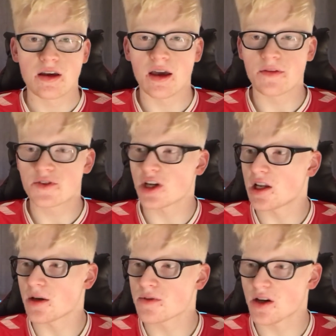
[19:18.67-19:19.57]
If
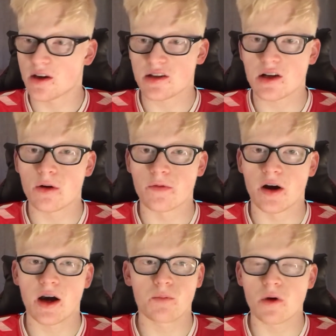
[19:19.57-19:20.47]
Gillingham turn us
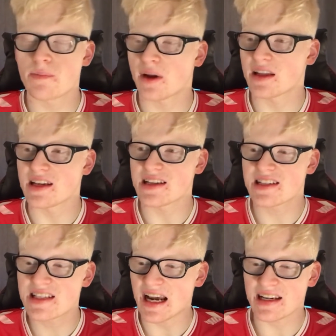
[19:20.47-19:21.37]
over and we play the
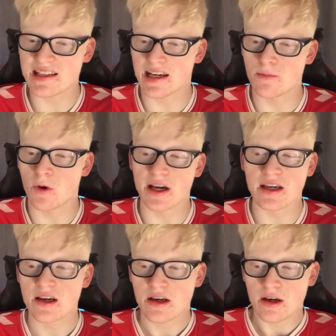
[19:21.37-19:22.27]
exact same way,
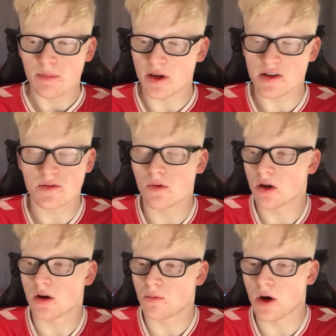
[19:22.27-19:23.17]
because,
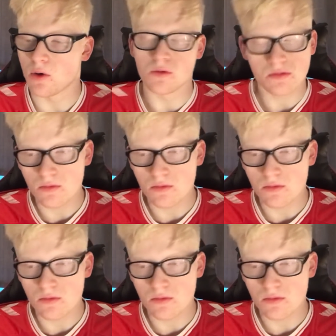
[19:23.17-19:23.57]
well,